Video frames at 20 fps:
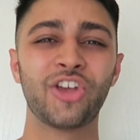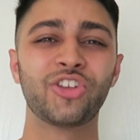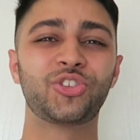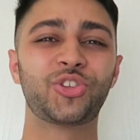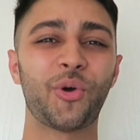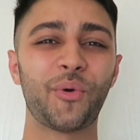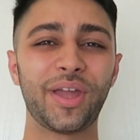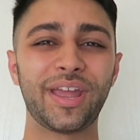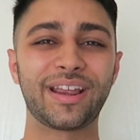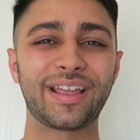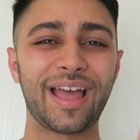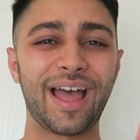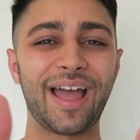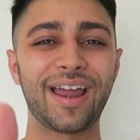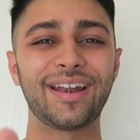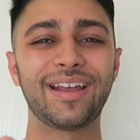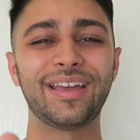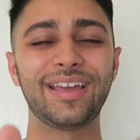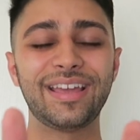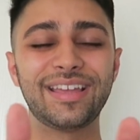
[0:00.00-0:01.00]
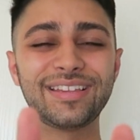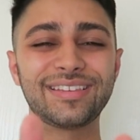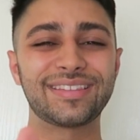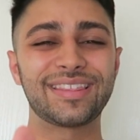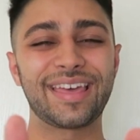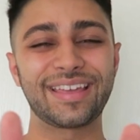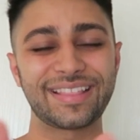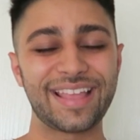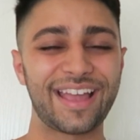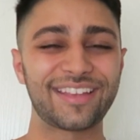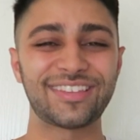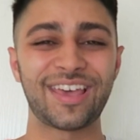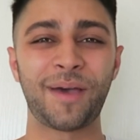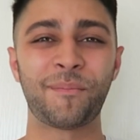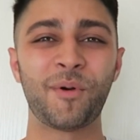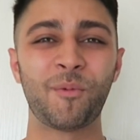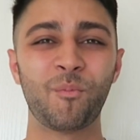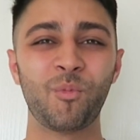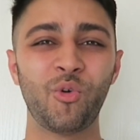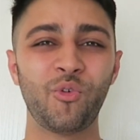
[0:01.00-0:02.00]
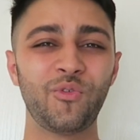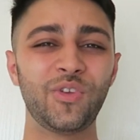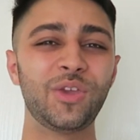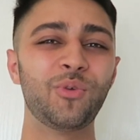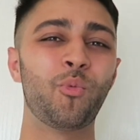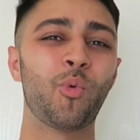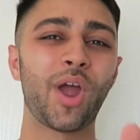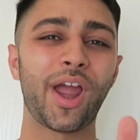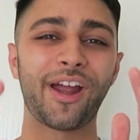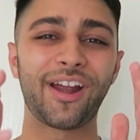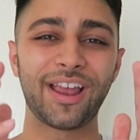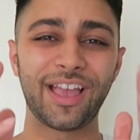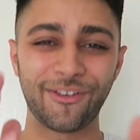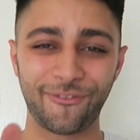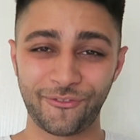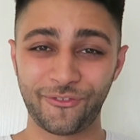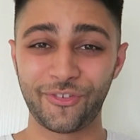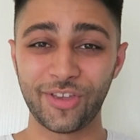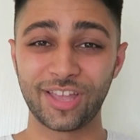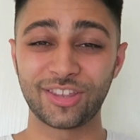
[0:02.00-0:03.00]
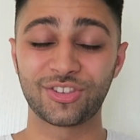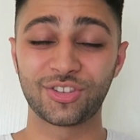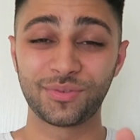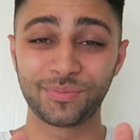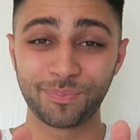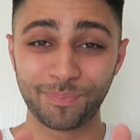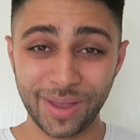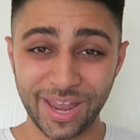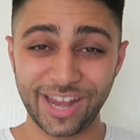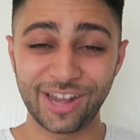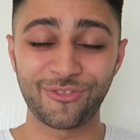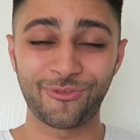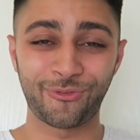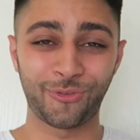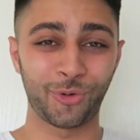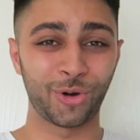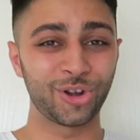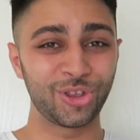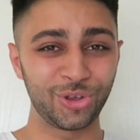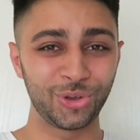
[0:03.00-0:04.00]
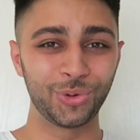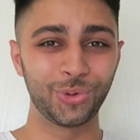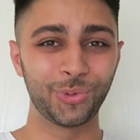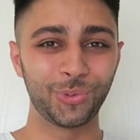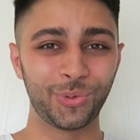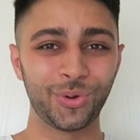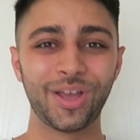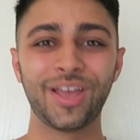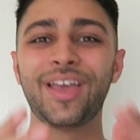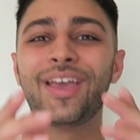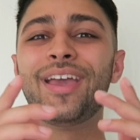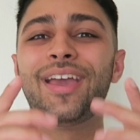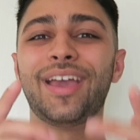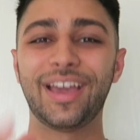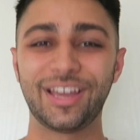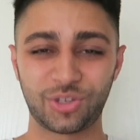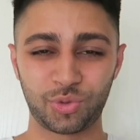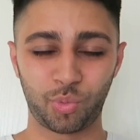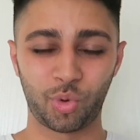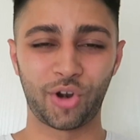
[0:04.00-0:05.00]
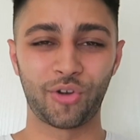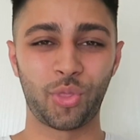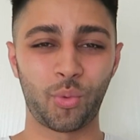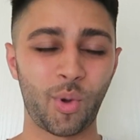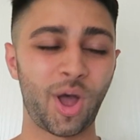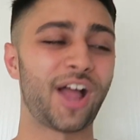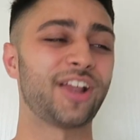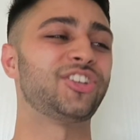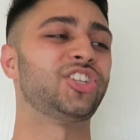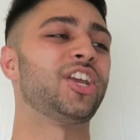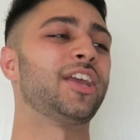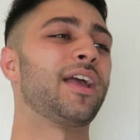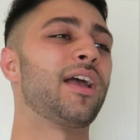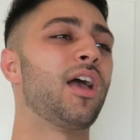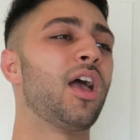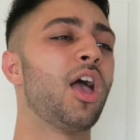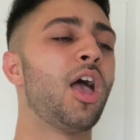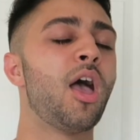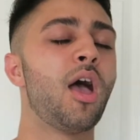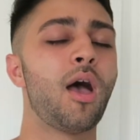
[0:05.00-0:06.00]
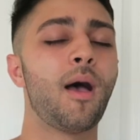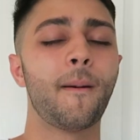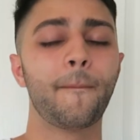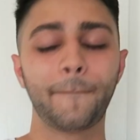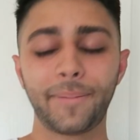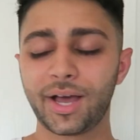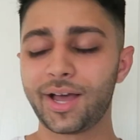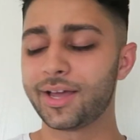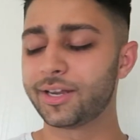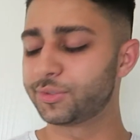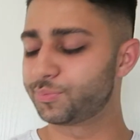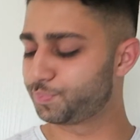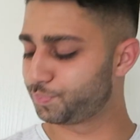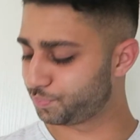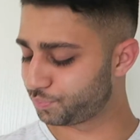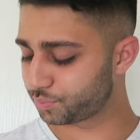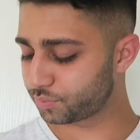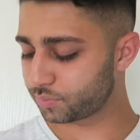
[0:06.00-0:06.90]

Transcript: So it kind of is like that type of movie where if it's made for you, it's worth watching. But